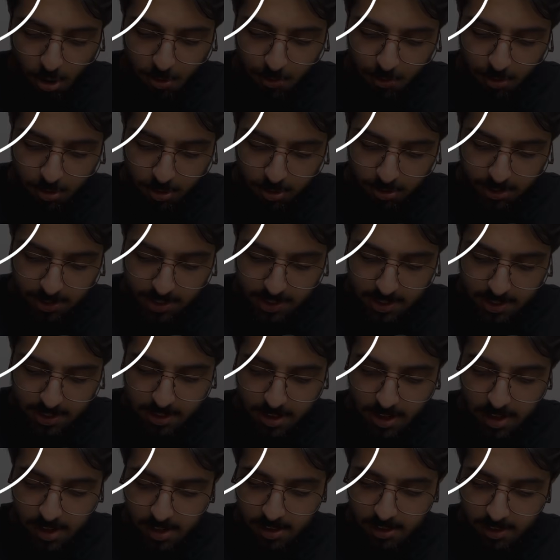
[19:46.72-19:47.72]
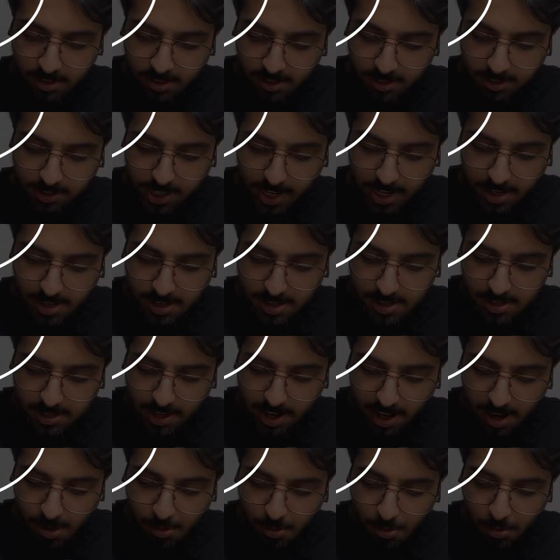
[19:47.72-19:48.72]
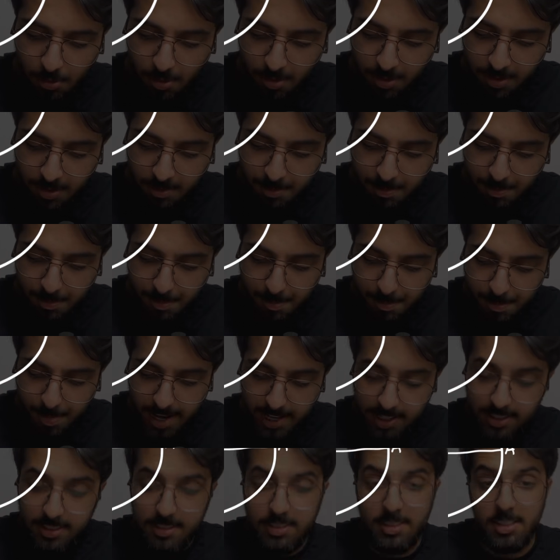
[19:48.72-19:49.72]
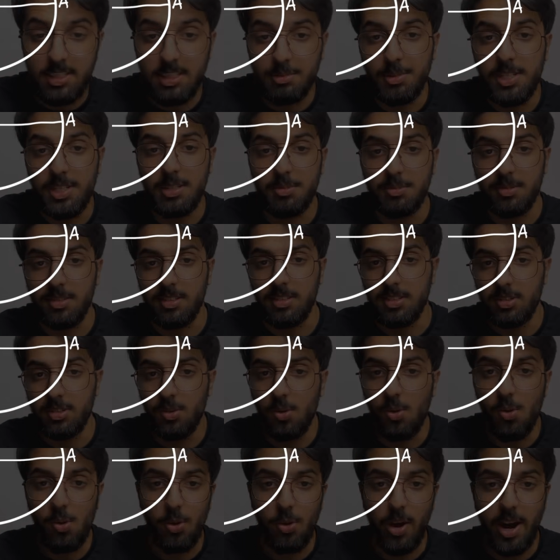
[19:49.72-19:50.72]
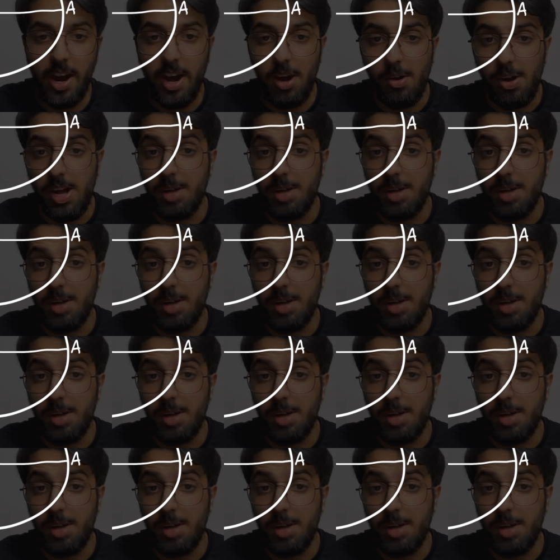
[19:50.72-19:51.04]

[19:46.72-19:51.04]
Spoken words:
over on this side, that is our max displacement, or our